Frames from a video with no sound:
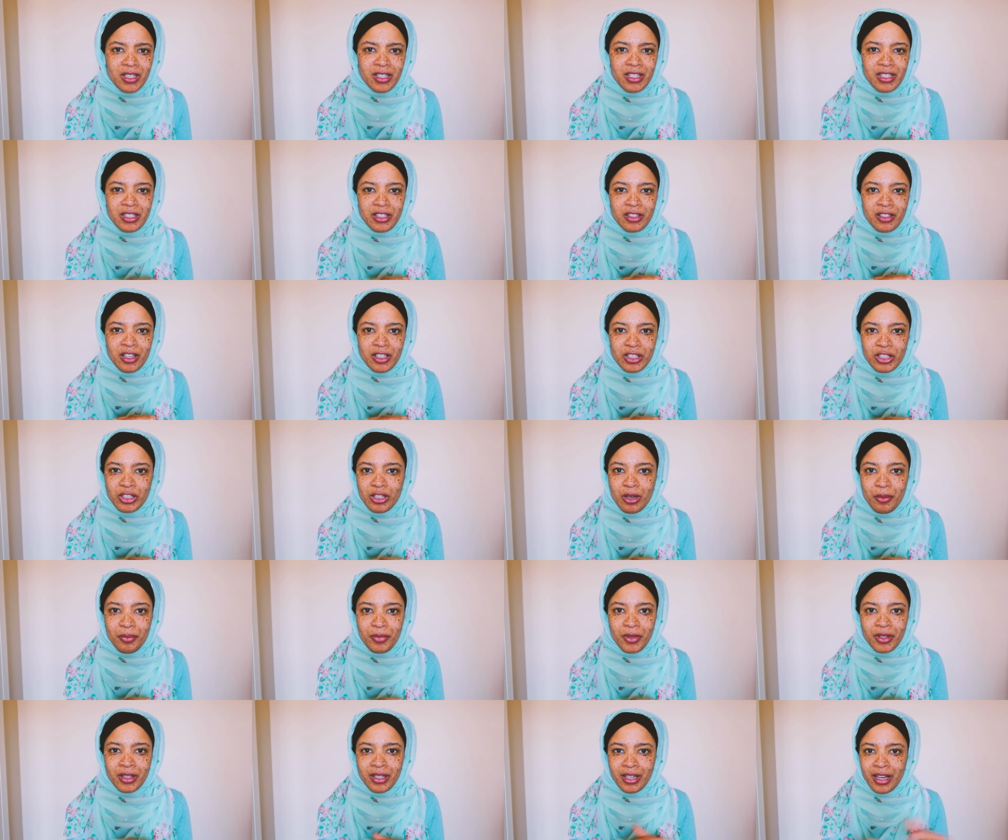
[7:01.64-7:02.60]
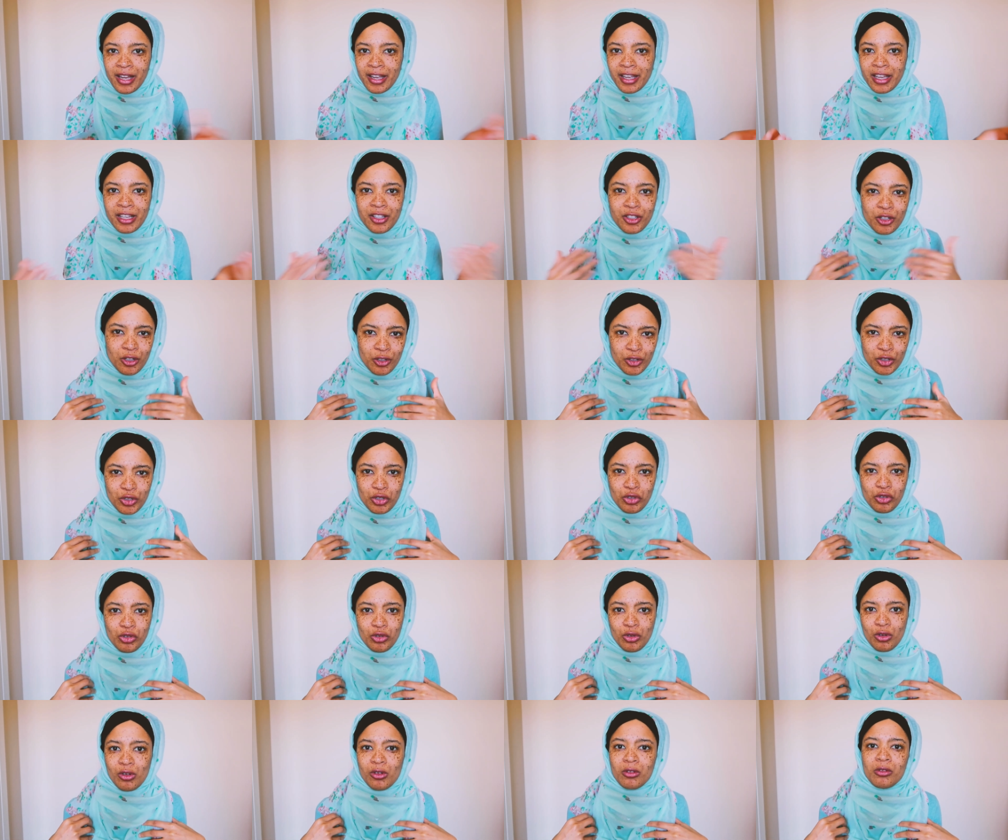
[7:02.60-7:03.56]
It's not something that I can
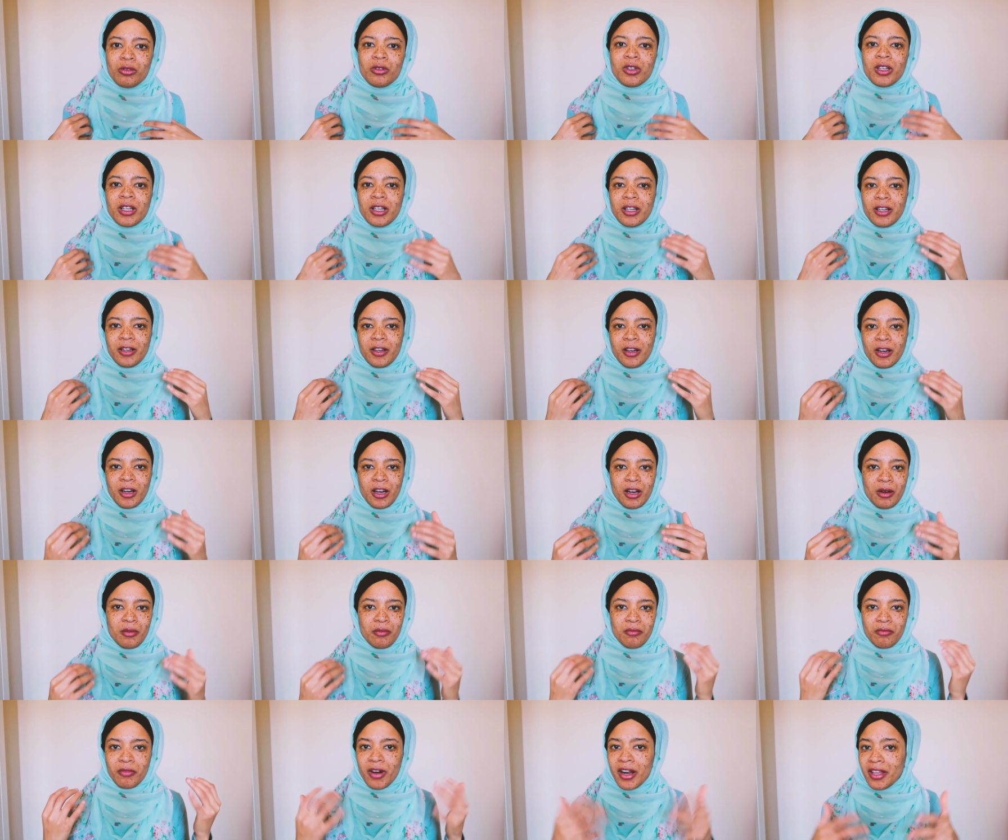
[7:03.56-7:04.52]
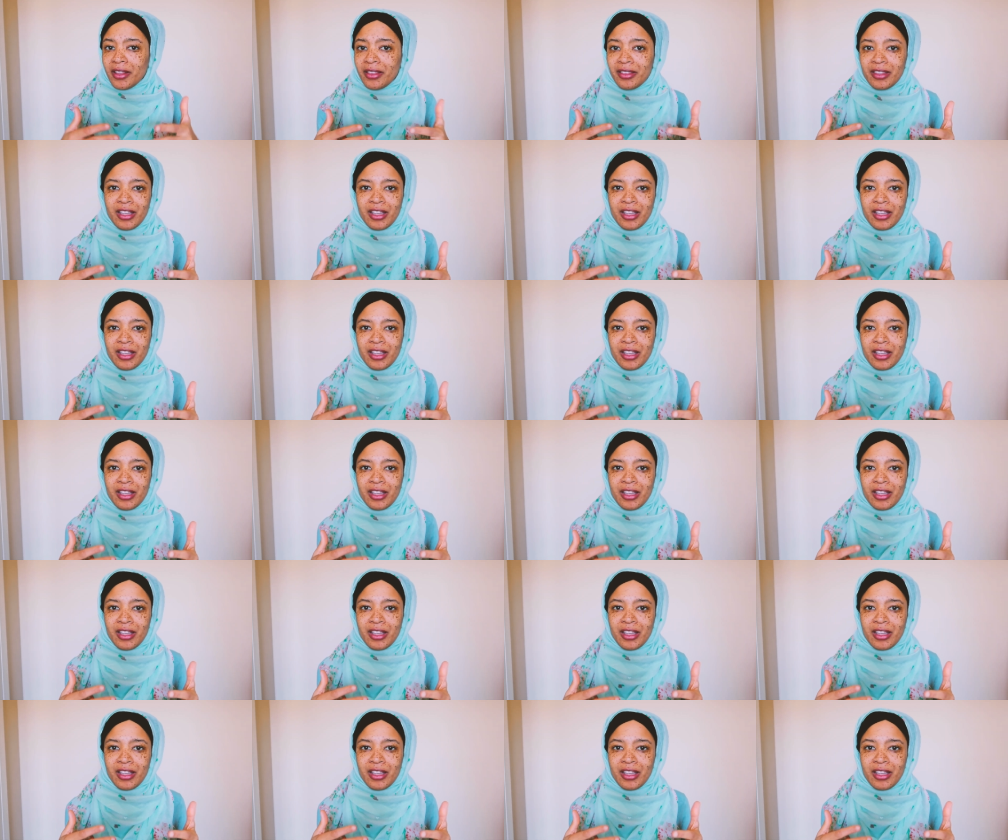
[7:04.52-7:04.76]
control right